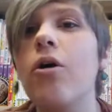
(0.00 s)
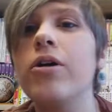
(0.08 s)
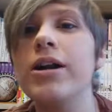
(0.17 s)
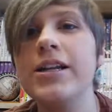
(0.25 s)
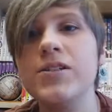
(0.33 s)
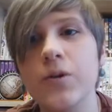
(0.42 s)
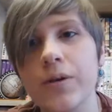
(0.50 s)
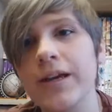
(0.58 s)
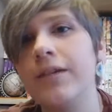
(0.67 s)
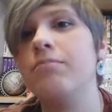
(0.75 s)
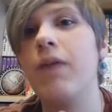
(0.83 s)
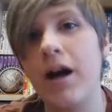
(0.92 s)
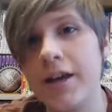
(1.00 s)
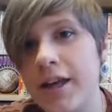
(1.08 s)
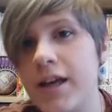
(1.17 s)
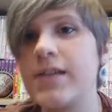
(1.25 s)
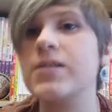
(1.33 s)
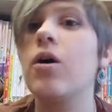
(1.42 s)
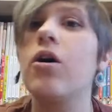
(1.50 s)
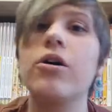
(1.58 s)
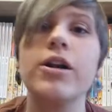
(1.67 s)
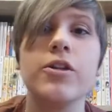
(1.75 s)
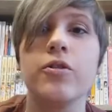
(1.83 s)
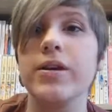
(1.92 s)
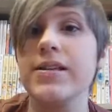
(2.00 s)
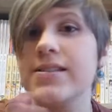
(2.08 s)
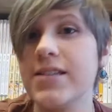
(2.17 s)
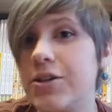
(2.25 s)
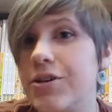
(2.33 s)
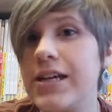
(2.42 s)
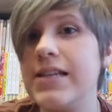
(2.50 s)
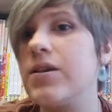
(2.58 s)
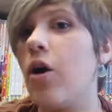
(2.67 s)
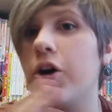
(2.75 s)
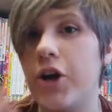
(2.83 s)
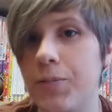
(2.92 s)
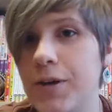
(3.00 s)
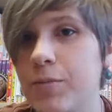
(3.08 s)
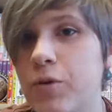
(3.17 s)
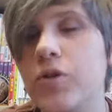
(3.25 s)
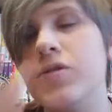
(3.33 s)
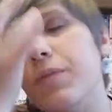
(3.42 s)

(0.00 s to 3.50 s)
only doing mangas or only doing series or comic books,